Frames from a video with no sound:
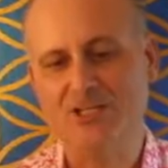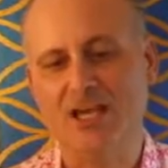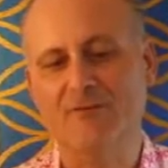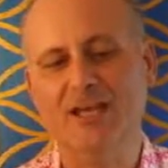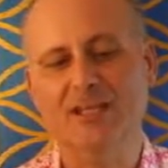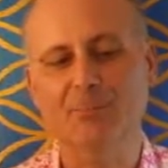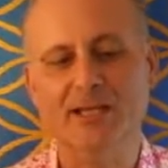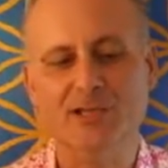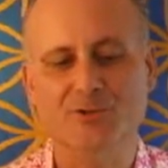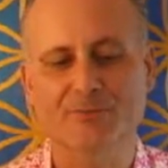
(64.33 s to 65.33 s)
I've had the
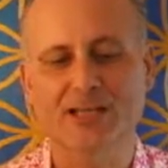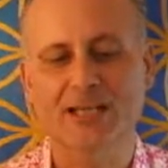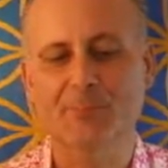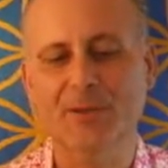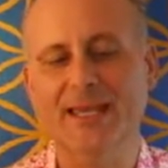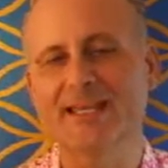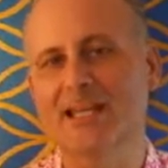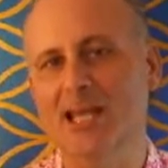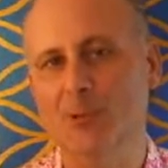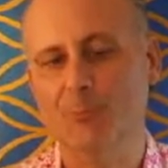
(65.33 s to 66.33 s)
pleasure of getting paid to
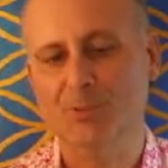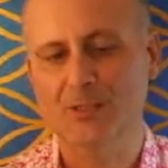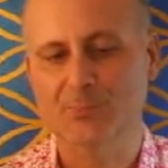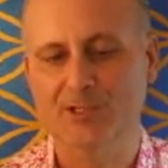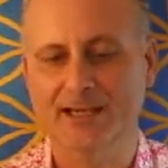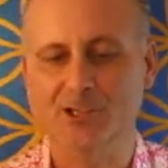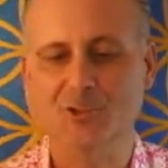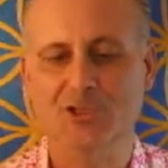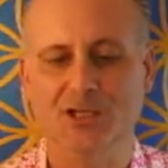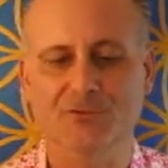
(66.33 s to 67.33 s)
help people like
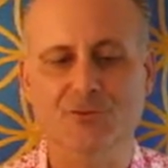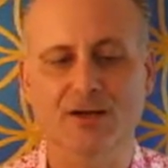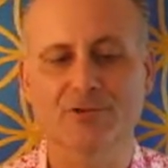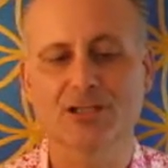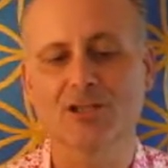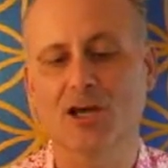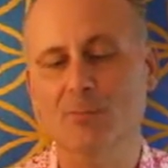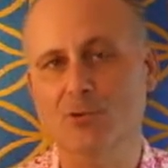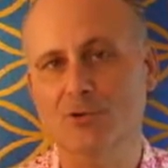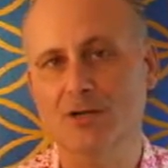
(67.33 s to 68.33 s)
yourself travel a
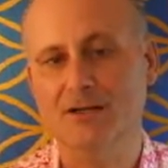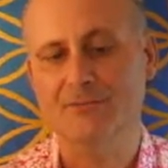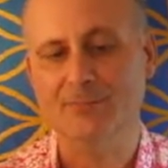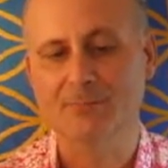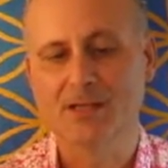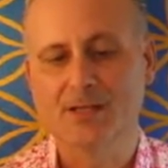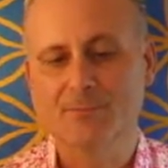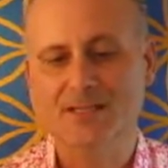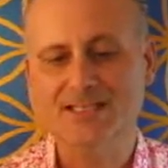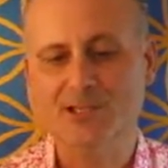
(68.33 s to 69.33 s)
lot more often
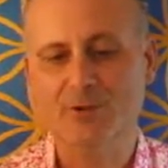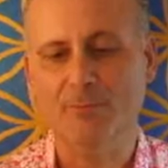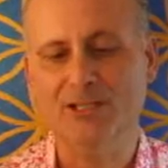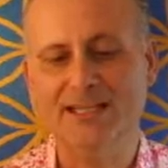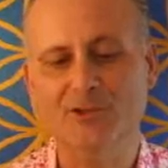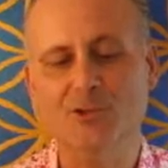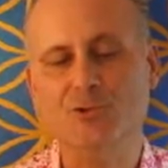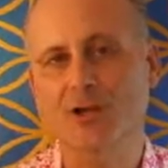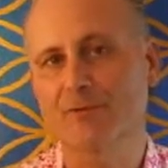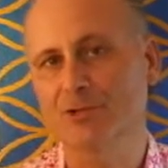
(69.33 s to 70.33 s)
because they're able to get their
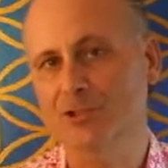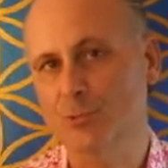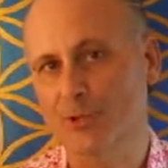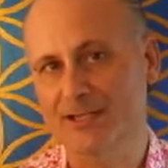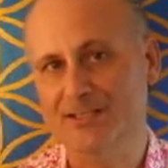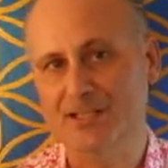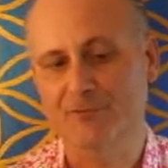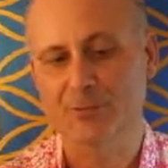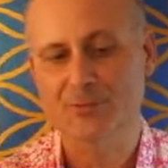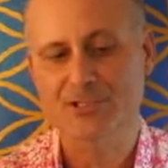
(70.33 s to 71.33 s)
travel at 20 to
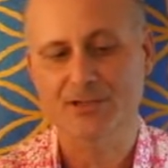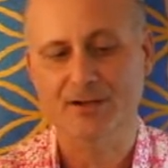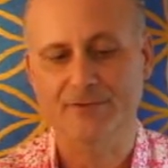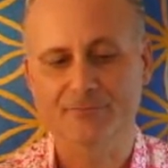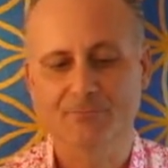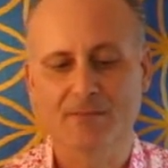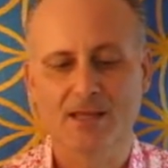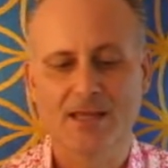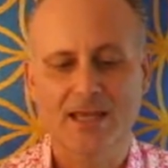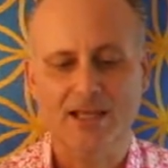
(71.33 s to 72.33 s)
70% off.
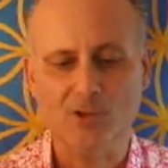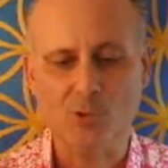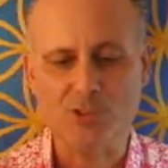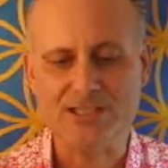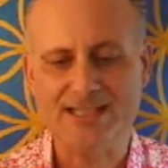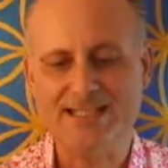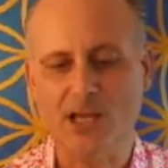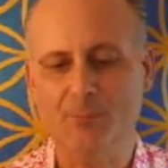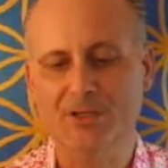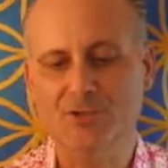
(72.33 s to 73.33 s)
And of course, it has
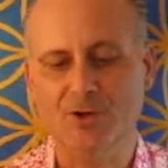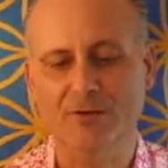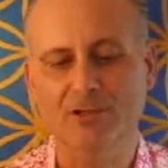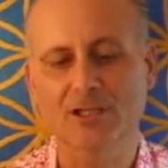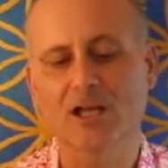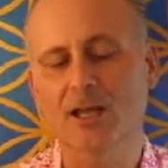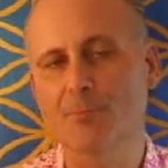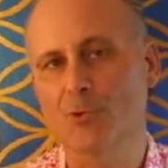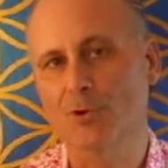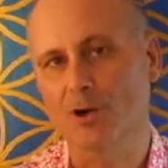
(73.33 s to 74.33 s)
helped me travel a lot
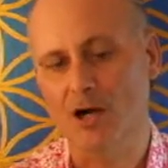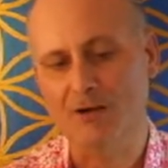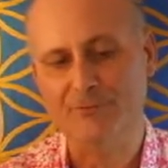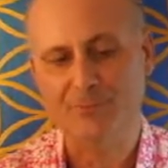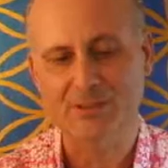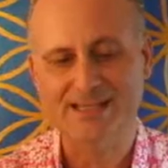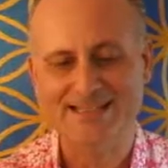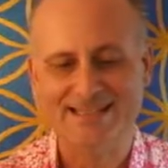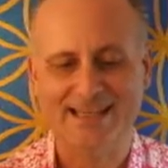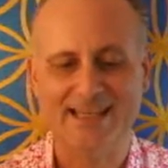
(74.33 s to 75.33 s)
more often
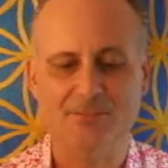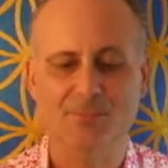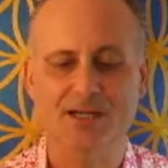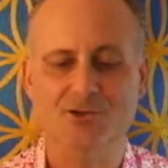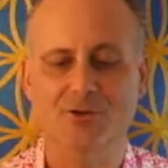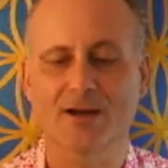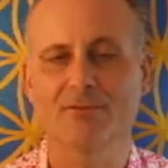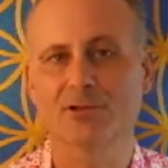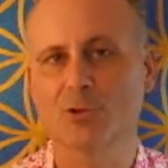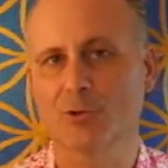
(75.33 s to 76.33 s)
because I get my
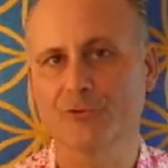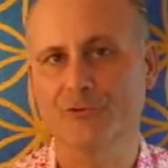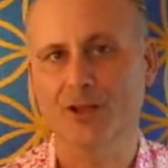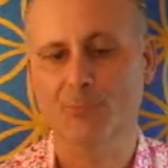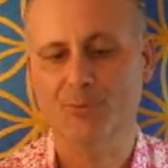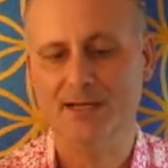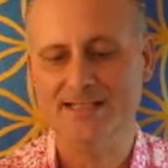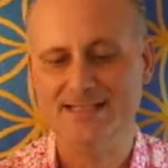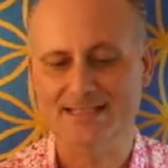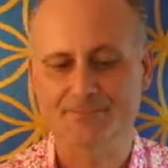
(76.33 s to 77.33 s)
travel at wholesale
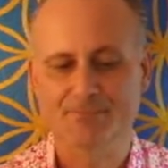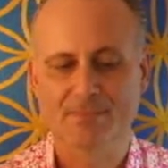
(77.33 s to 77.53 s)
prices.